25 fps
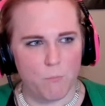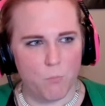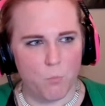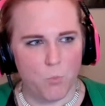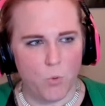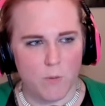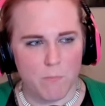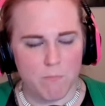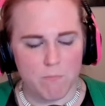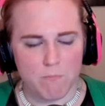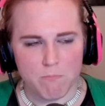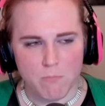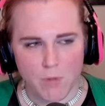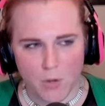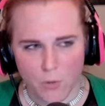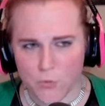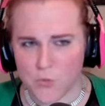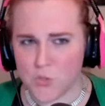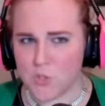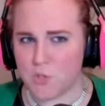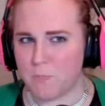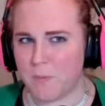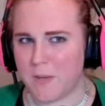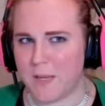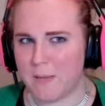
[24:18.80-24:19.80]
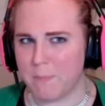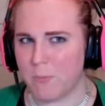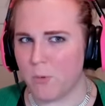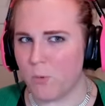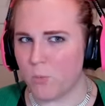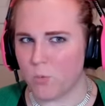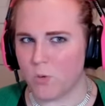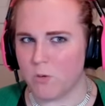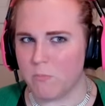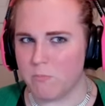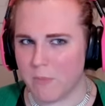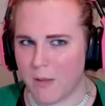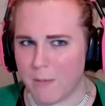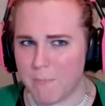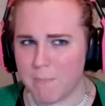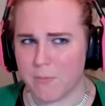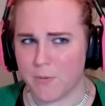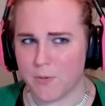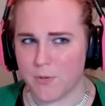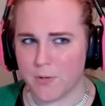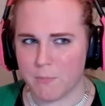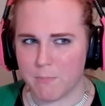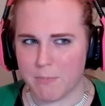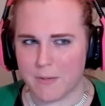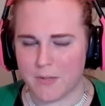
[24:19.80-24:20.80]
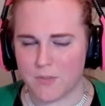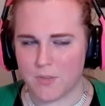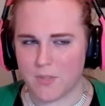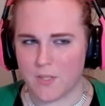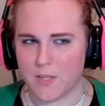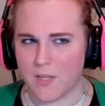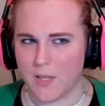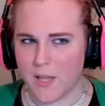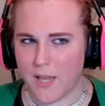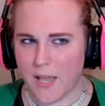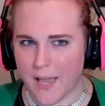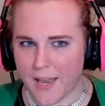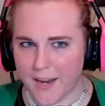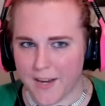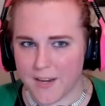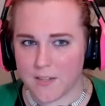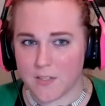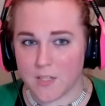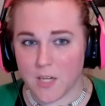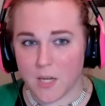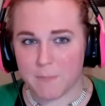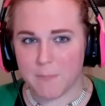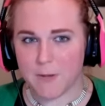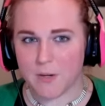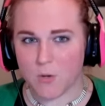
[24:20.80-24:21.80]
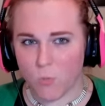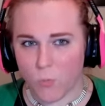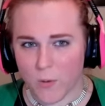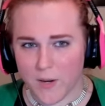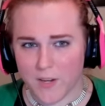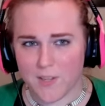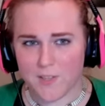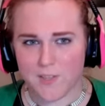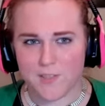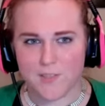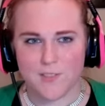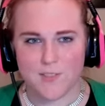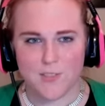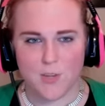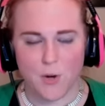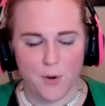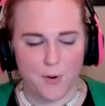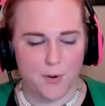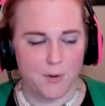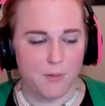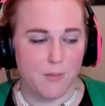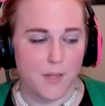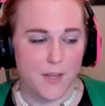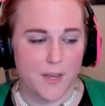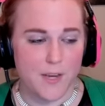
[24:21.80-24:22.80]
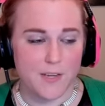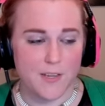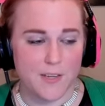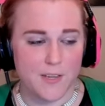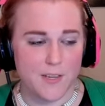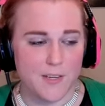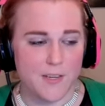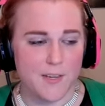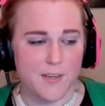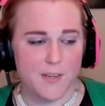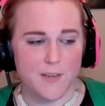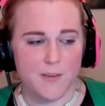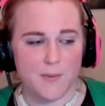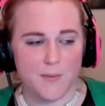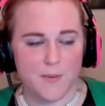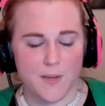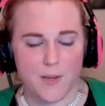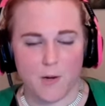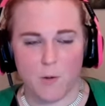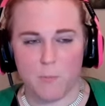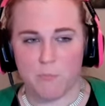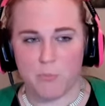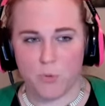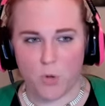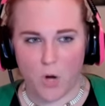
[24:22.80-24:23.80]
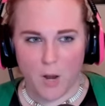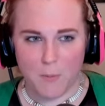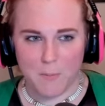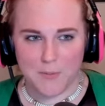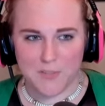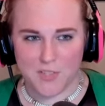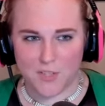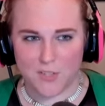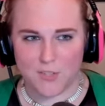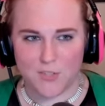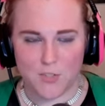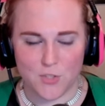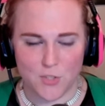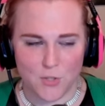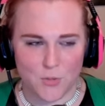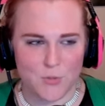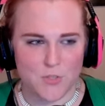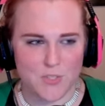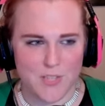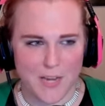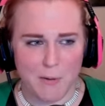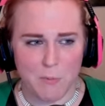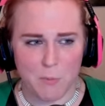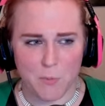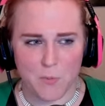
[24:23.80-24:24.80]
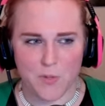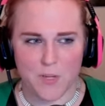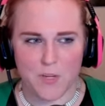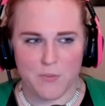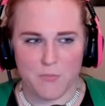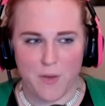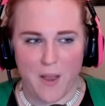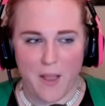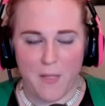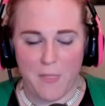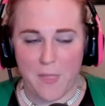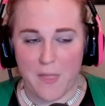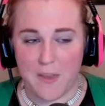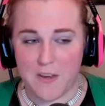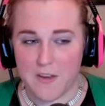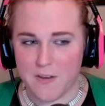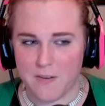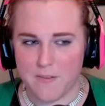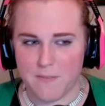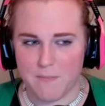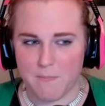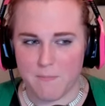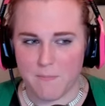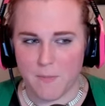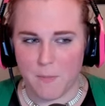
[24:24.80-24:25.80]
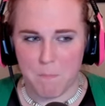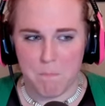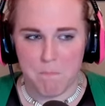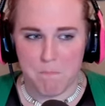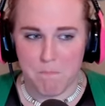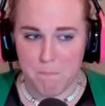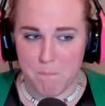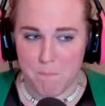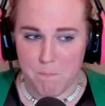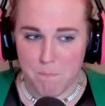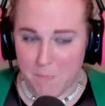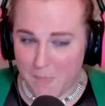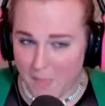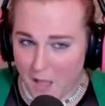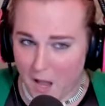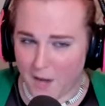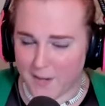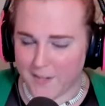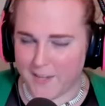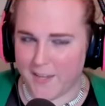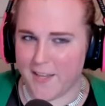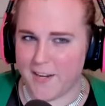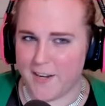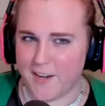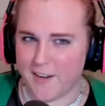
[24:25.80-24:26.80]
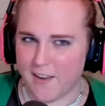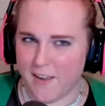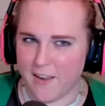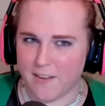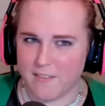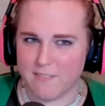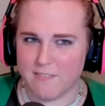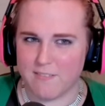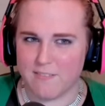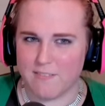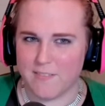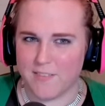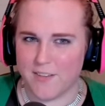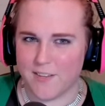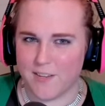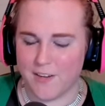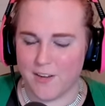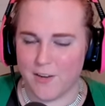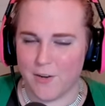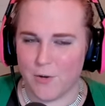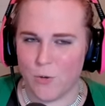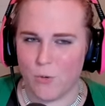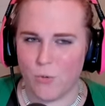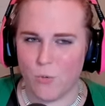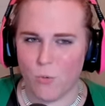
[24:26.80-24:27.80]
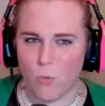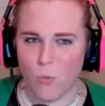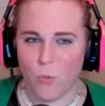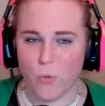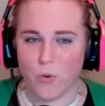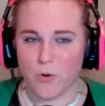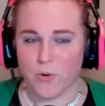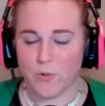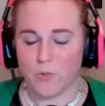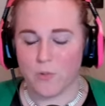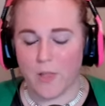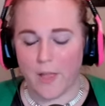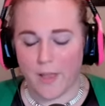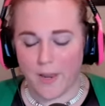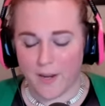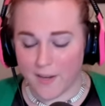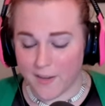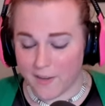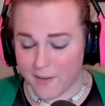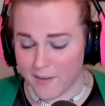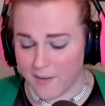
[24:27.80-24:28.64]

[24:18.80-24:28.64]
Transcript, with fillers: what most people remember about the economic wins are like you know promising student debt relief and then not getting it yeah. you know or, or like,